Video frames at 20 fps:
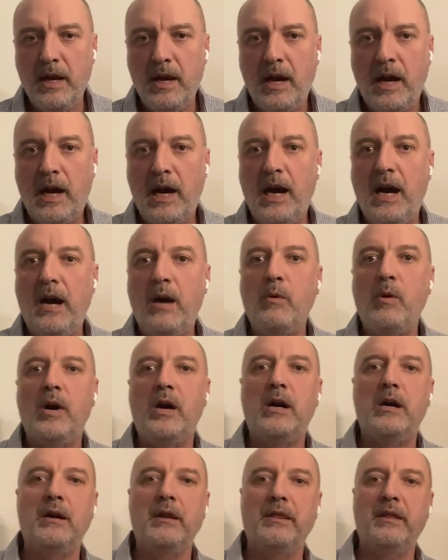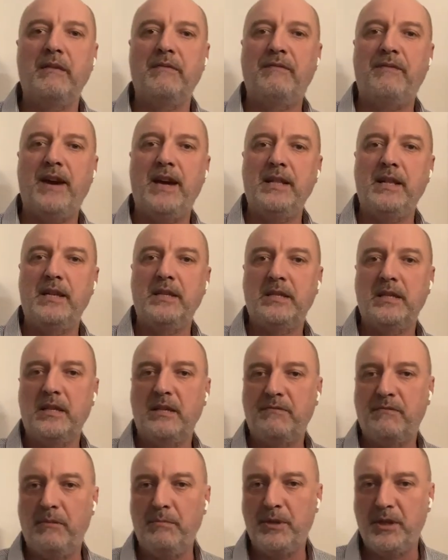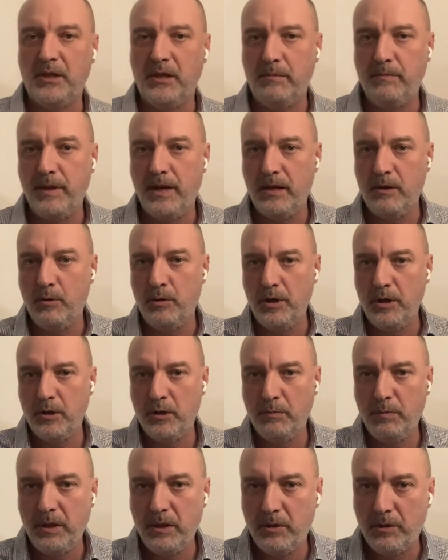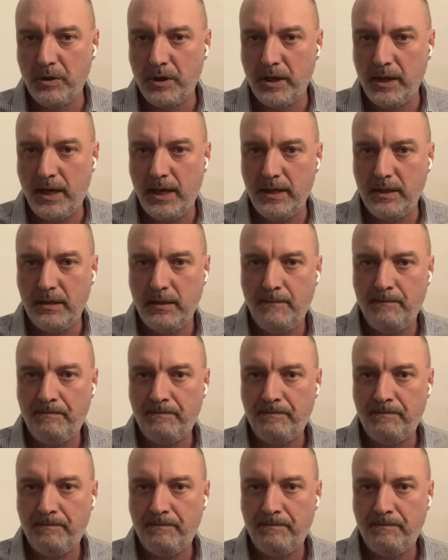How are the finances from Serbia going to be organized?